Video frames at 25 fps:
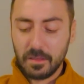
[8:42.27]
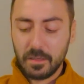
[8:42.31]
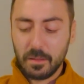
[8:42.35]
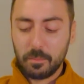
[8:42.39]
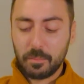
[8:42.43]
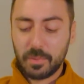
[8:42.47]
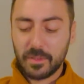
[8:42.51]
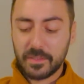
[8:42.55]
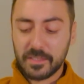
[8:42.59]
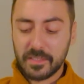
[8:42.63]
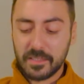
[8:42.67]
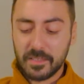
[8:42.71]

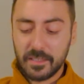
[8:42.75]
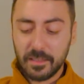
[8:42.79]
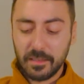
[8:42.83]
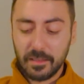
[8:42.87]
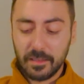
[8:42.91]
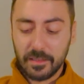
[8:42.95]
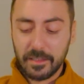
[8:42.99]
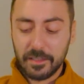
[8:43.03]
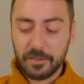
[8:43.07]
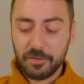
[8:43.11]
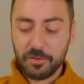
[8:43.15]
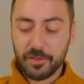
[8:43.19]
But still,
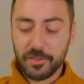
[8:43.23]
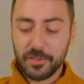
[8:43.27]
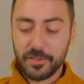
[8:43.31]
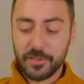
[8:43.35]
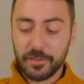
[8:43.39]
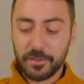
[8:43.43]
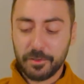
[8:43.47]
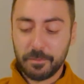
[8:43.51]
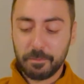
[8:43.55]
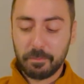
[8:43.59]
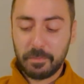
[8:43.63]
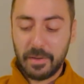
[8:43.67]
it just
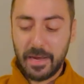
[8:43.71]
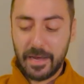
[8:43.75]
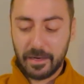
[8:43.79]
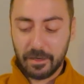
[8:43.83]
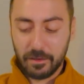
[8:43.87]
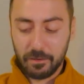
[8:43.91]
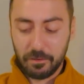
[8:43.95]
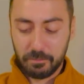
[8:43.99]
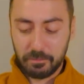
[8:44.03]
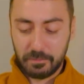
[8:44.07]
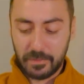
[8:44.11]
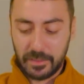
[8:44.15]
turned back
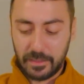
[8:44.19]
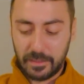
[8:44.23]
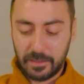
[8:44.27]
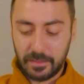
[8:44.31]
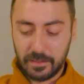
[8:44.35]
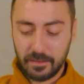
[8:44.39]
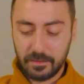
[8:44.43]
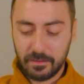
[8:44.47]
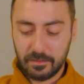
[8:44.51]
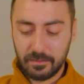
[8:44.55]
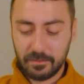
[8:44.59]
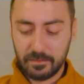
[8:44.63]
on me.
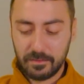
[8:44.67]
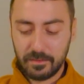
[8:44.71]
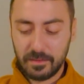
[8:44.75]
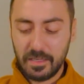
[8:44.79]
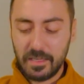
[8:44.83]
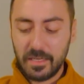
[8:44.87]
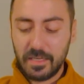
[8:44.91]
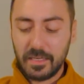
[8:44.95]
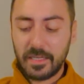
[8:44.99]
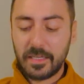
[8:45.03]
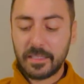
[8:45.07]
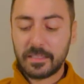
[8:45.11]

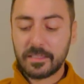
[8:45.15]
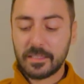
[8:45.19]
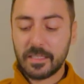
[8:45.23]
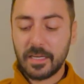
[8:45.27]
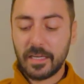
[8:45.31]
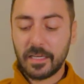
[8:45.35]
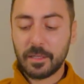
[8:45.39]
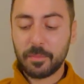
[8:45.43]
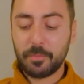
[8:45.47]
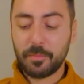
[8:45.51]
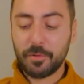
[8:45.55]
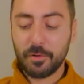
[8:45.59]
It's
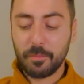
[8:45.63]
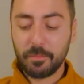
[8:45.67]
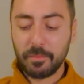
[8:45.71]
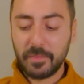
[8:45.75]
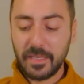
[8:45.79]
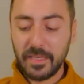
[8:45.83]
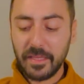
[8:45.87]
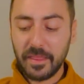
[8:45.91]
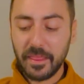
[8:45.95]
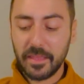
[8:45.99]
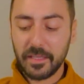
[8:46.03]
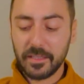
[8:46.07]
like
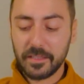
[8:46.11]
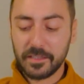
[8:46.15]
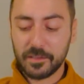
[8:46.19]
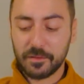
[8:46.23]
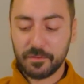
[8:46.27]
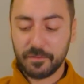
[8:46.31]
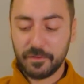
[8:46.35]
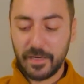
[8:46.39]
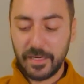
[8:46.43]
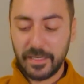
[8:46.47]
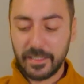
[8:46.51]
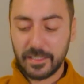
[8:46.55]
Prometheus'
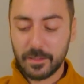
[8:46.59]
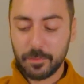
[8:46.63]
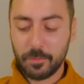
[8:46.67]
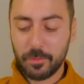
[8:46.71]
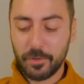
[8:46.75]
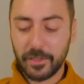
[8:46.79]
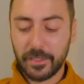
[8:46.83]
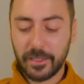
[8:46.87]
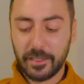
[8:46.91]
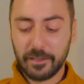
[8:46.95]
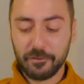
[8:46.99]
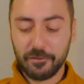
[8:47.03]
fate
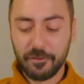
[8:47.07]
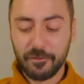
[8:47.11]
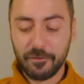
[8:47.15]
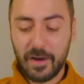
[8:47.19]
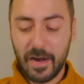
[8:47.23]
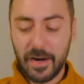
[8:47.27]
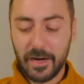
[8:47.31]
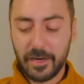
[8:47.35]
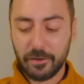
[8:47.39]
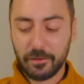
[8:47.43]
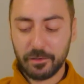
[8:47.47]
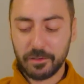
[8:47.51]
bringing
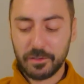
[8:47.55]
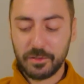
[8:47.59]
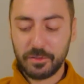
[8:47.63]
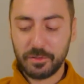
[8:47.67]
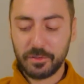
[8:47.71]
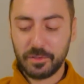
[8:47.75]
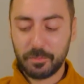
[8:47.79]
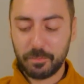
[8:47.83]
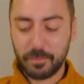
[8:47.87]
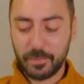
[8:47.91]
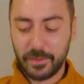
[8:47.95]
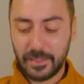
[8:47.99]
fire to the
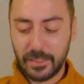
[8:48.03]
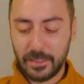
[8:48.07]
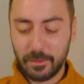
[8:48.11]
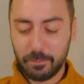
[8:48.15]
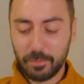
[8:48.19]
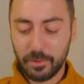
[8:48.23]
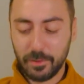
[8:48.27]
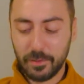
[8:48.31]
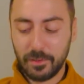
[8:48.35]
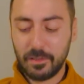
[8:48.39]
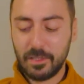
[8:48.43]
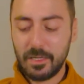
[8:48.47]

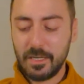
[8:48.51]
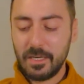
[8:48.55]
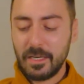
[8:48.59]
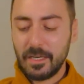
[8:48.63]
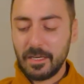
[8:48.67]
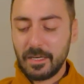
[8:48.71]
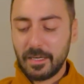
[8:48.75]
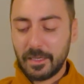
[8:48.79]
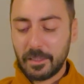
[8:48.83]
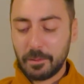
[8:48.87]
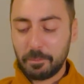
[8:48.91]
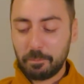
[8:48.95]
people
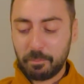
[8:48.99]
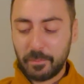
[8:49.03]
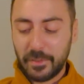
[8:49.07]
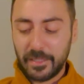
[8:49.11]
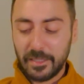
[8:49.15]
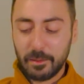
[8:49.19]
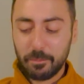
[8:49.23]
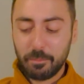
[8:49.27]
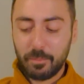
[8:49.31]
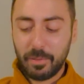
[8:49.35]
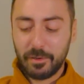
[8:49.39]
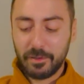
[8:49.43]
and
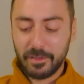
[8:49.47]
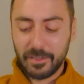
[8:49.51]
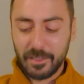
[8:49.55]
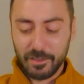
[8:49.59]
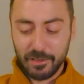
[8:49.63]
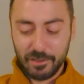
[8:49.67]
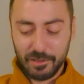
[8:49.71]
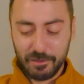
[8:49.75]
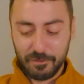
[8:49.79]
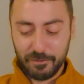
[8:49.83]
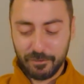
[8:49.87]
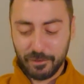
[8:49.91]
being
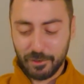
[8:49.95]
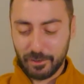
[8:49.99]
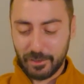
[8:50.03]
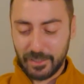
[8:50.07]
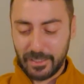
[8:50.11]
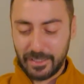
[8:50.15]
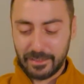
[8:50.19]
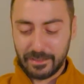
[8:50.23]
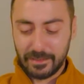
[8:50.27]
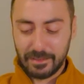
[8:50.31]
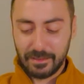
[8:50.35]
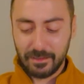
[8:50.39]
punished for
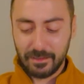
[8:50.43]
it.